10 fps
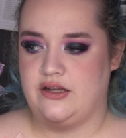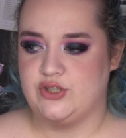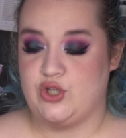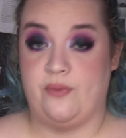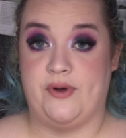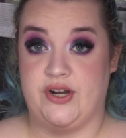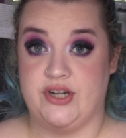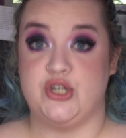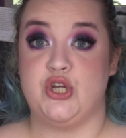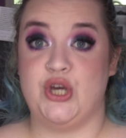
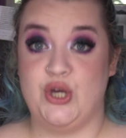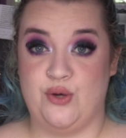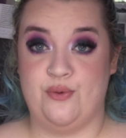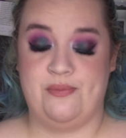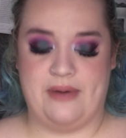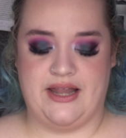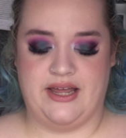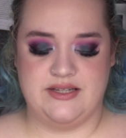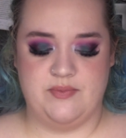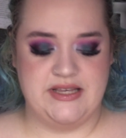Solmana 2
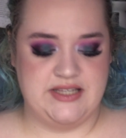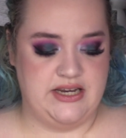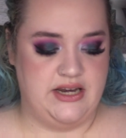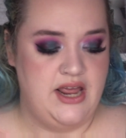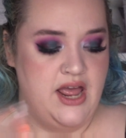palette is missing,